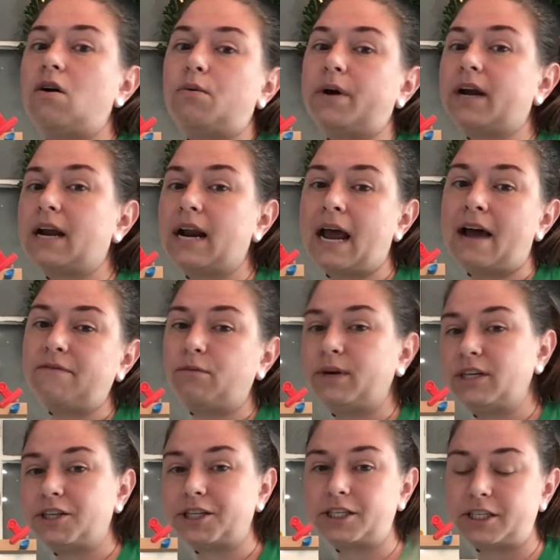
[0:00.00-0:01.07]
we're gonna have
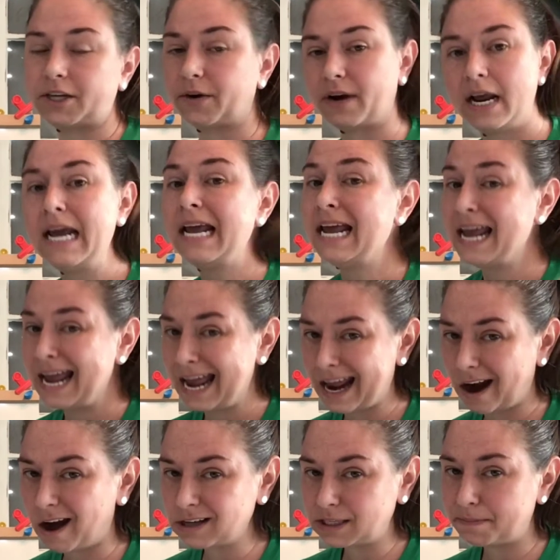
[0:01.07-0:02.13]
winter soon. It
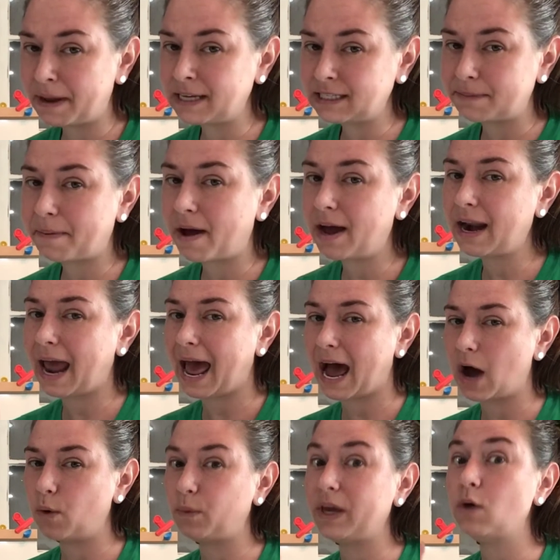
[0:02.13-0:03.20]
all depends upon
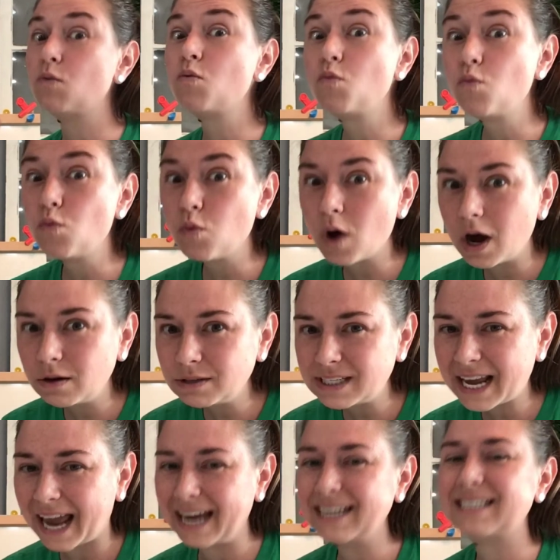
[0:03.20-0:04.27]
how we
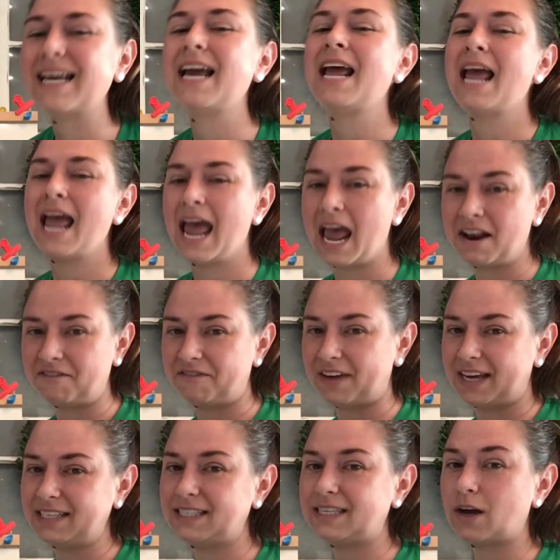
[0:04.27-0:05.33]
rotate and
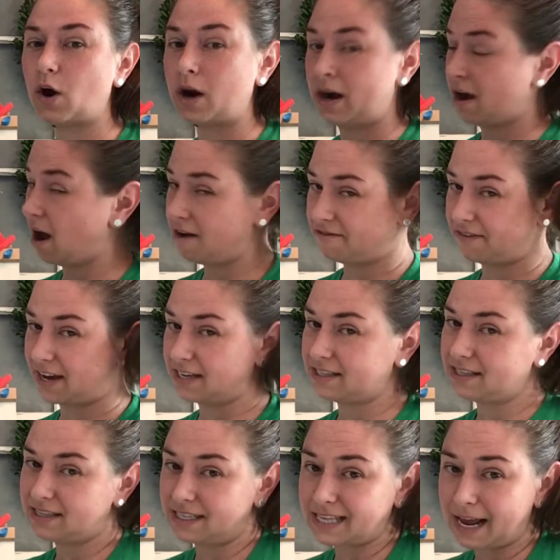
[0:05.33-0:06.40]
face and not face
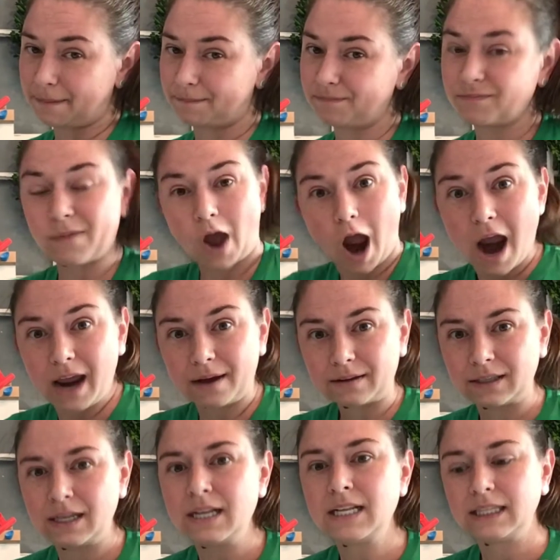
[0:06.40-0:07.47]
the sun. All right,
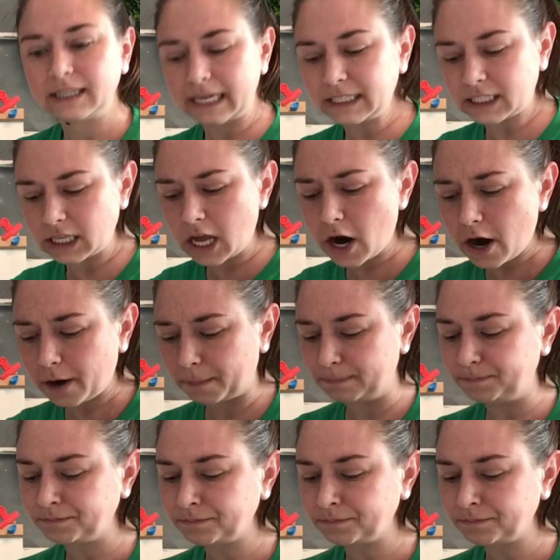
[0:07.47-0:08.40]
let's learn.